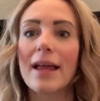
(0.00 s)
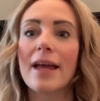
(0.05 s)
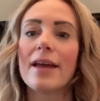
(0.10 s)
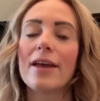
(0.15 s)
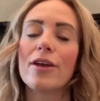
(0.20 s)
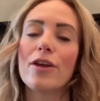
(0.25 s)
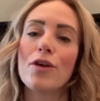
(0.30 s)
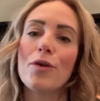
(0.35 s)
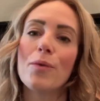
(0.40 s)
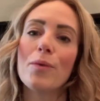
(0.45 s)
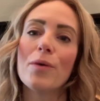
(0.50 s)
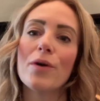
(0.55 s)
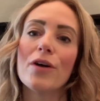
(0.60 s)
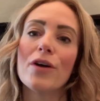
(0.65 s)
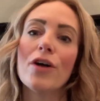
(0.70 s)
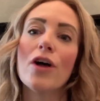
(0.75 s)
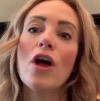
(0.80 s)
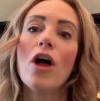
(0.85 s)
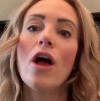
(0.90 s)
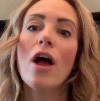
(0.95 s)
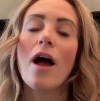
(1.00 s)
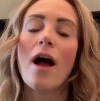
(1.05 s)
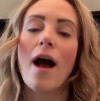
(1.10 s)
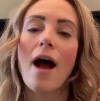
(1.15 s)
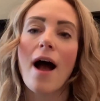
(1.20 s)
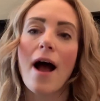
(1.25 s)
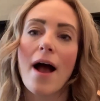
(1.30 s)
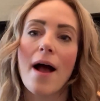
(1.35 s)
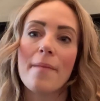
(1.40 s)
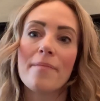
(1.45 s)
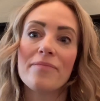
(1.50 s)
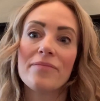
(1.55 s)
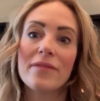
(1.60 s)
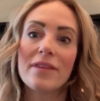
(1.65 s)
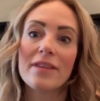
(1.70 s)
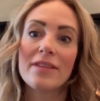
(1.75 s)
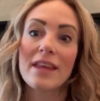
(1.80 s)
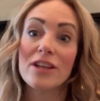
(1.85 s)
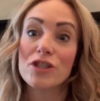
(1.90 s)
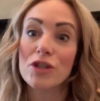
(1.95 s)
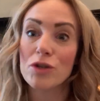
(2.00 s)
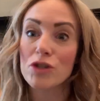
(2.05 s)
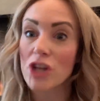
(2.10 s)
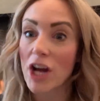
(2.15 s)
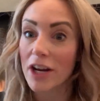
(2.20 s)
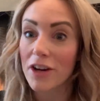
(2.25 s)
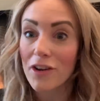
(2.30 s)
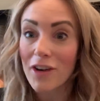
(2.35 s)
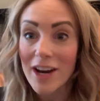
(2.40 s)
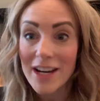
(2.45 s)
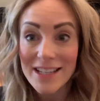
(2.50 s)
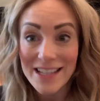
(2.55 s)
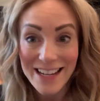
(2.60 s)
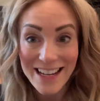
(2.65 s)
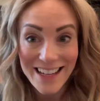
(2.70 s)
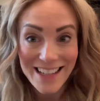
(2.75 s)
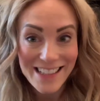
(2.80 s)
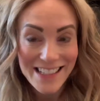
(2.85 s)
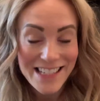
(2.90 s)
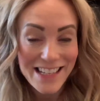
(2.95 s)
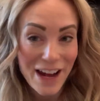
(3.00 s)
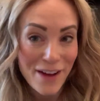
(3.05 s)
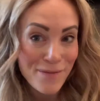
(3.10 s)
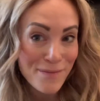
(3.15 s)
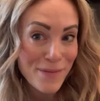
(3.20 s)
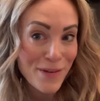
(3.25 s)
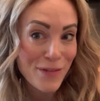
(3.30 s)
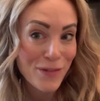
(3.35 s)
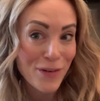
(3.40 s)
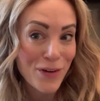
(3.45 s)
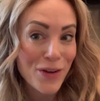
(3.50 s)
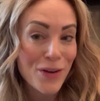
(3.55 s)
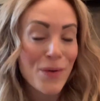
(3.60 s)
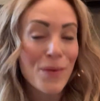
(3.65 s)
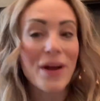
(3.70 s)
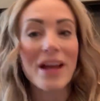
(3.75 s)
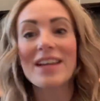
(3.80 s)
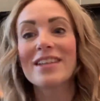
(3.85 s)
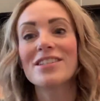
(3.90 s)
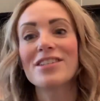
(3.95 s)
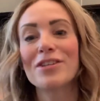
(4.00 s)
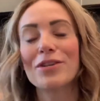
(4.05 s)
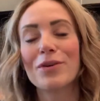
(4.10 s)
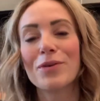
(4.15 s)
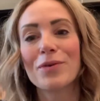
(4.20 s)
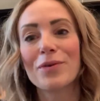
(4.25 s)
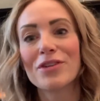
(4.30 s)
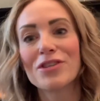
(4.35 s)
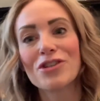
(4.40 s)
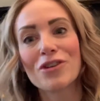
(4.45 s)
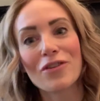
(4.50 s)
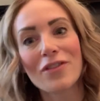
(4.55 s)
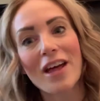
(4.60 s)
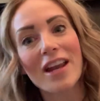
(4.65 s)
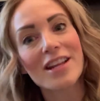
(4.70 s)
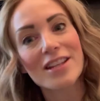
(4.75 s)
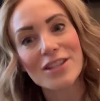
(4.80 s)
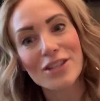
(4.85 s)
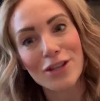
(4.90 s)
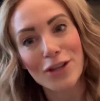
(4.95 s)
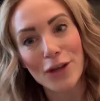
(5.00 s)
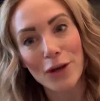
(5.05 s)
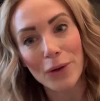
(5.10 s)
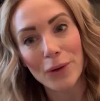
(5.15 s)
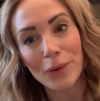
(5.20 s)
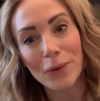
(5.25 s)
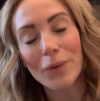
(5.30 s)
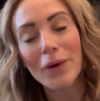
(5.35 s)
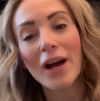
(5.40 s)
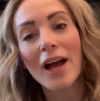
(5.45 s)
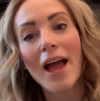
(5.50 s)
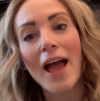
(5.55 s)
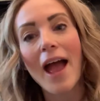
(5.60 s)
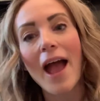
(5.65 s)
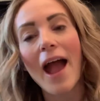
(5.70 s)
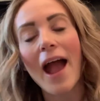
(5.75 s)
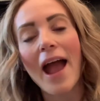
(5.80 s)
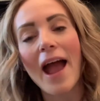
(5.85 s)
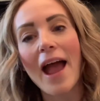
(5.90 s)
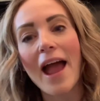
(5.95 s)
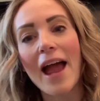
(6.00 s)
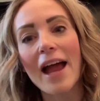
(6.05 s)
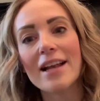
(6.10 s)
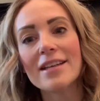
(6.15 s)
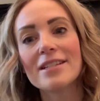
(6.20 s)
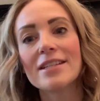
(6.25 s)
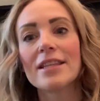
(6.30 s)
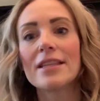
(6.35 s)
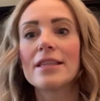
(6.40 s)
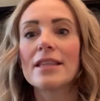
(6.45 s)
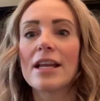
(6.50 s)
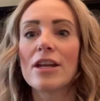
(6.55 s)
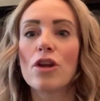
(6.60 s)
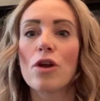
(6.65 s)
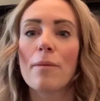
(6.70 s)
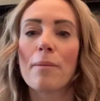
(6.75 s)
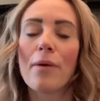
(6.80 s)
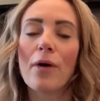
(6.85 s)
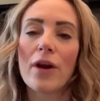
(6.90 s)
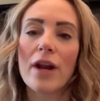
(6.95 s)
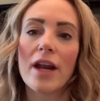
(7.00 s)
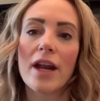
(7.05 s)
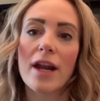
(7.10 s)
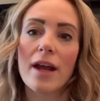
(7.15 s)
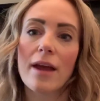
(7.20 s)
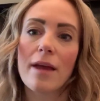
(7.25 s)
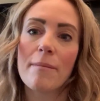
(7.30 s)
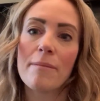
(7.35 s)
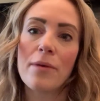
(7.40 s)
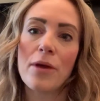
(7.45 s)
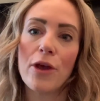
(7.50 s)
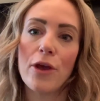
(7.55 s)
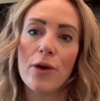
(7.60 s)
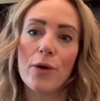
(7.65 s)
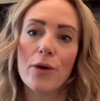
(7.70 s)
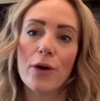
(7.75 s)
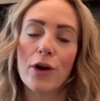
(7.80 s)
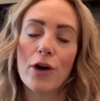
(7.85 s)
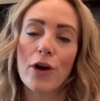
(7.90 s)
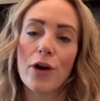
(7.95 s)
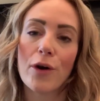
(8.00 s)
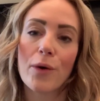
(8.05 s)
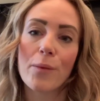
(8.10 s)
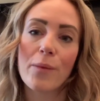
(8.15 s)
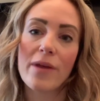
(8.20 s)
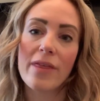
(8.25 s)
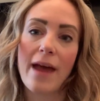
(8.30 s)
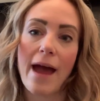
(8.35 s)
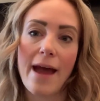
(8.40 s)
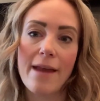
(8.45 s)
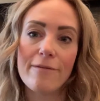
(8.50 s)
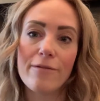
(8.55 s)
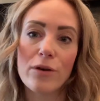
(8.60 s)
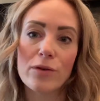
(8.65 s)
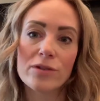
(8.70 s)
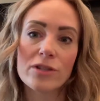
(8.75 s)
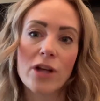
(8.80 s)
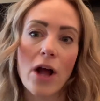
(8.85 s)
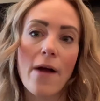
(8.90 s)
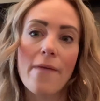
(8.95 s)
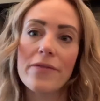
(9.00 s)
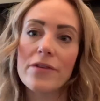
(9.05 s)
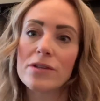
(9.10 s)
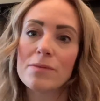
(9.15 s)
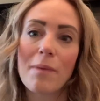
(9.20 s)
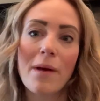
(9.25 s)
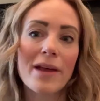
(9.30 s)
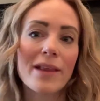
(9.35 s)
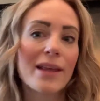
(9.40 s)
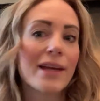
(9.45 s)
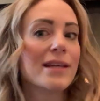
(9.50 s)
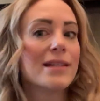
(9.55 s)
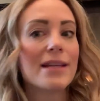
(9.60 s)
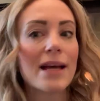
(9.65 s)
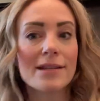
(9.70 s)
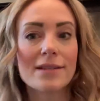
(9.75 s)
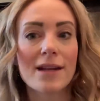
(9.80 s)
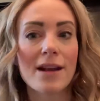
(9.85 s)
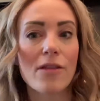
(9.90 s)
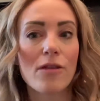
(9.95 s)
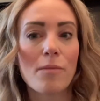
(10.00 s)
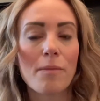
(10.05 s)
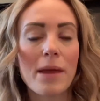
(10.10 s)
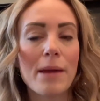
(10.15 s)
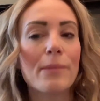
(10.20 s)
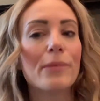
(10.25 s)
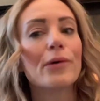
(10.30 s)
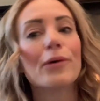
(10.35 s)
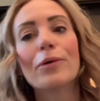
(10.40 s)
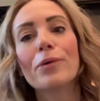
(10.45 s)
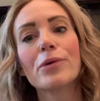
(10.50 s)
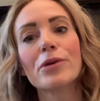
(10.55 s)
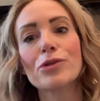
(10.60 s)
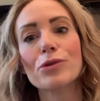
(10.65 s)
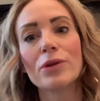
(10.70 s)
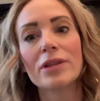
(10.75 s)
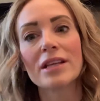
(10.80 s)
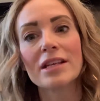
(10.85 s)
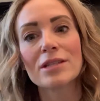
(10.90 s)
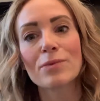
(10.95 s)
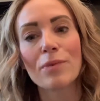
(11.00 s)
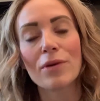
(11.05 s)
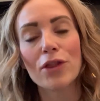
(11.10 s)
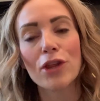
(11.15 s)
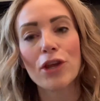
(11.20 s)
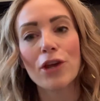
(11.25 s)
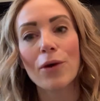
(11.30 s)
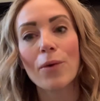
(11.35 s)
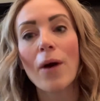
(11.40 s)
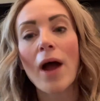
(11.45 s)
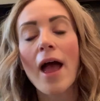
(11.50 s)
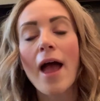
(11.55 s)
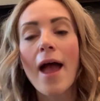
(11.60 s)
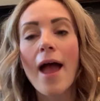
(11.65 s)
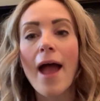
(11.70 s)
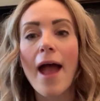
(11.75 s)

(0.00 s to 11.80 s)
Like you will, they do check your ID and stuff before you go in to ensure that it's you. And then you're put at a computer with headphones on. There's probably like a dozen other people who are doing this with you.